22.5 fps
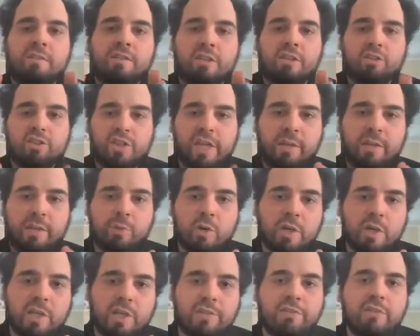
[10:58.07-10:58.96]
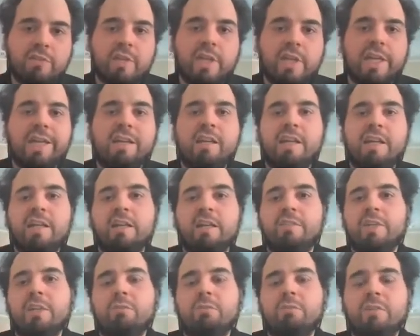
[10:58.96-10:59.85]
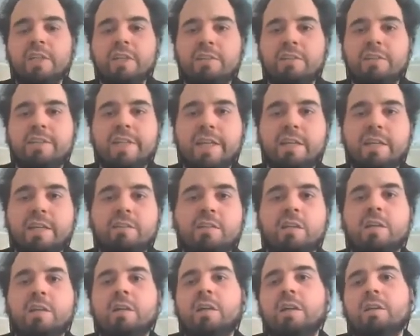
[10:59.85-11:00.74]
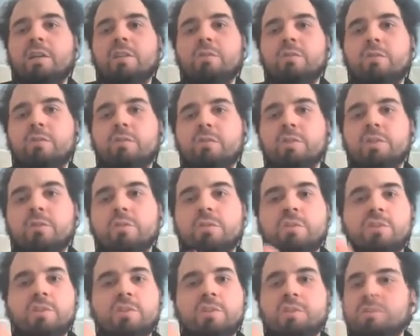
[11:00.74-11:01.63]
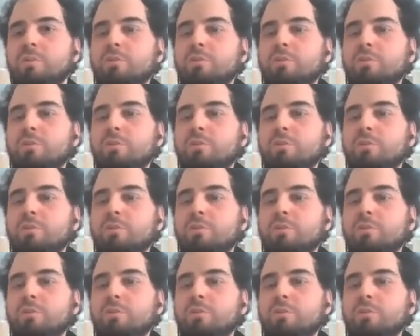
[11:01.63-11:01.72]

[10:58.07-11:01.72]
the checkpoints, and later when you need the data, you